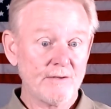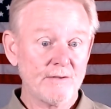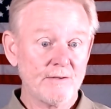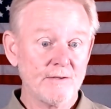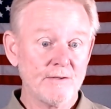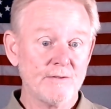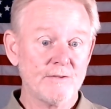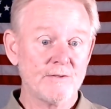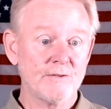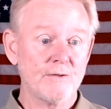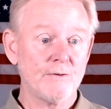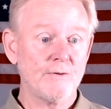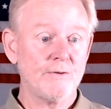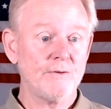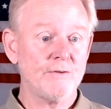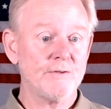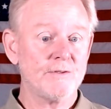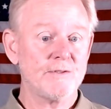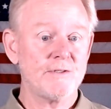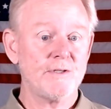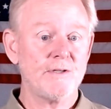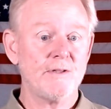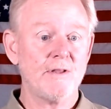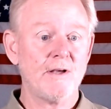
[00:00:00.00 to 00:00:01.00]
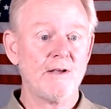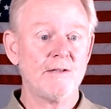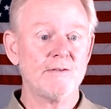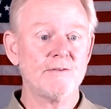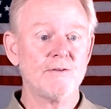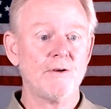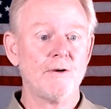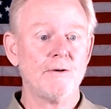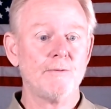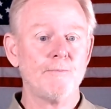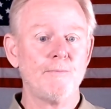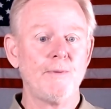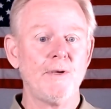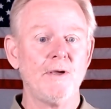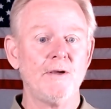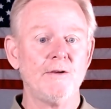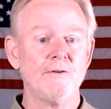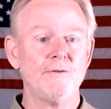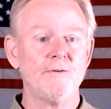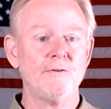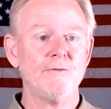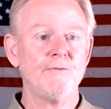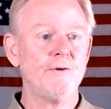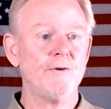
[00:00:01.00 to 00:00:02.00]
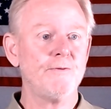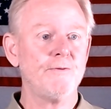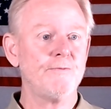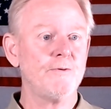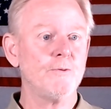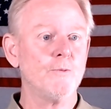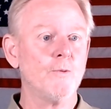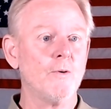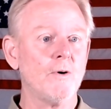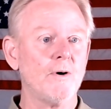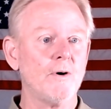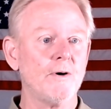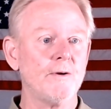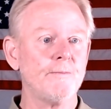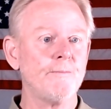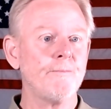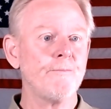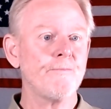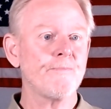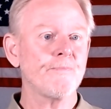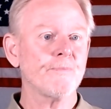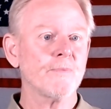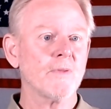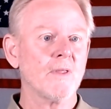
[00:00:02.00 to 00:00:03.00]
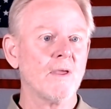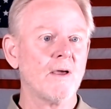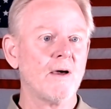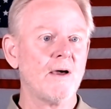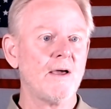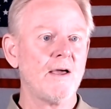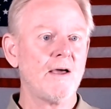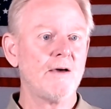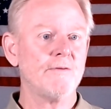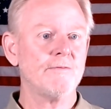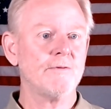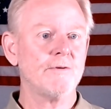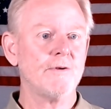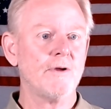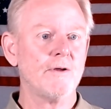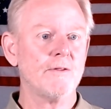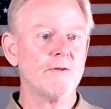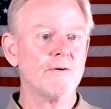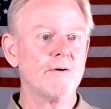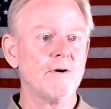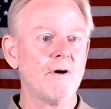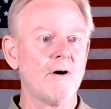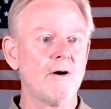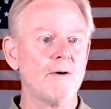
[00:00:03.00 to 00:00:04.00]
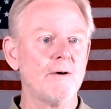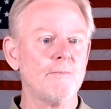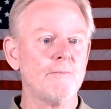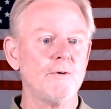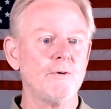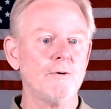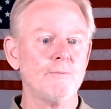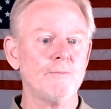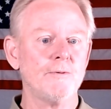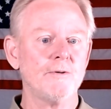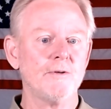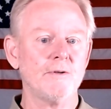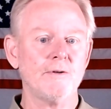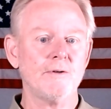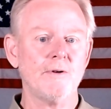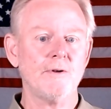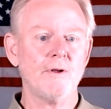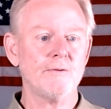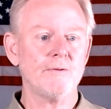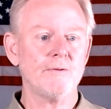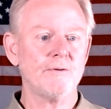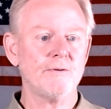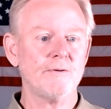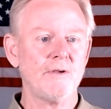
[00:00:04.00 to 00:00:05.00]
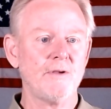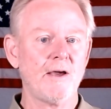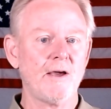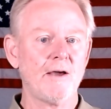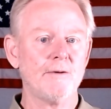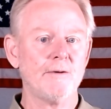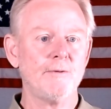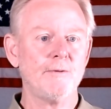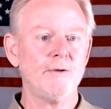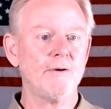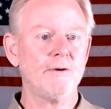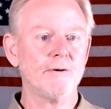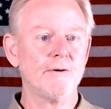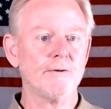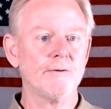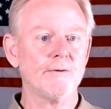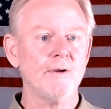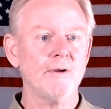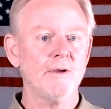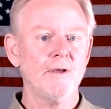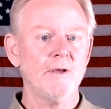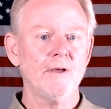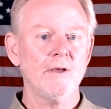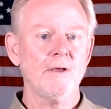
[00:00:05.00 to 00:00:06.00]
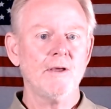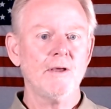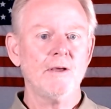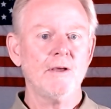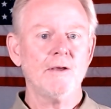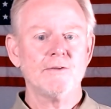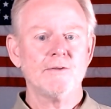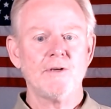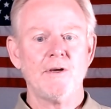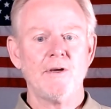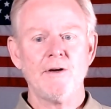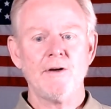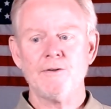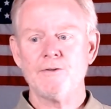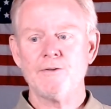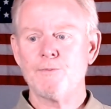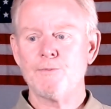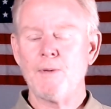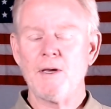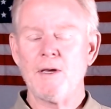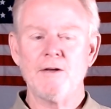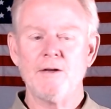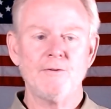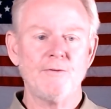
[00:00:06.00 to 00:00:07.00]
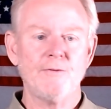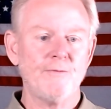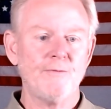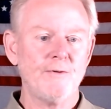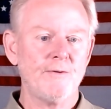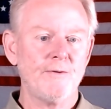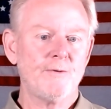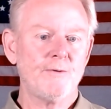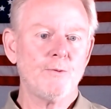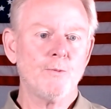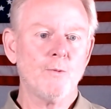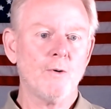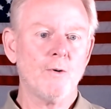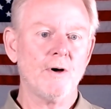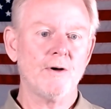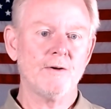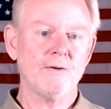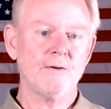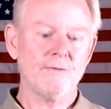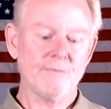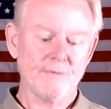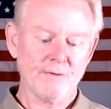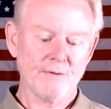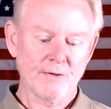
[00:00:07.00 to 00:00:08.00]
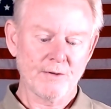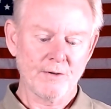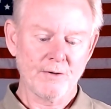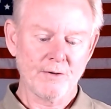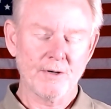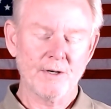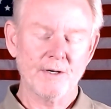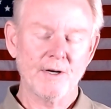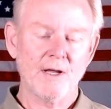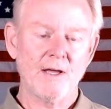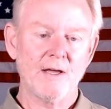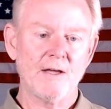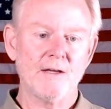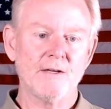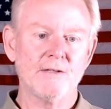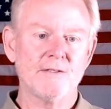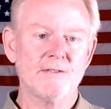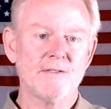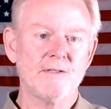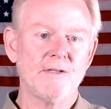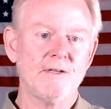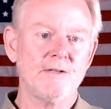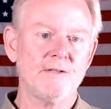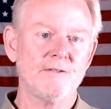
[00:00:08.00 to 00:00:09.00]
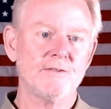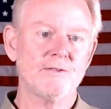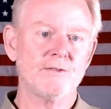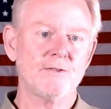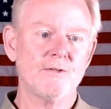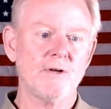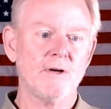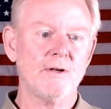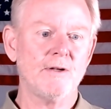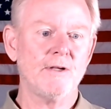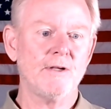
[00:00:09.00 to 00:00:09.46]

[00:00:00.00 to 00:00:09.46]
So you can see that's on page 51. I have another copy open in another tab here. Here's page 51 of the current ASE study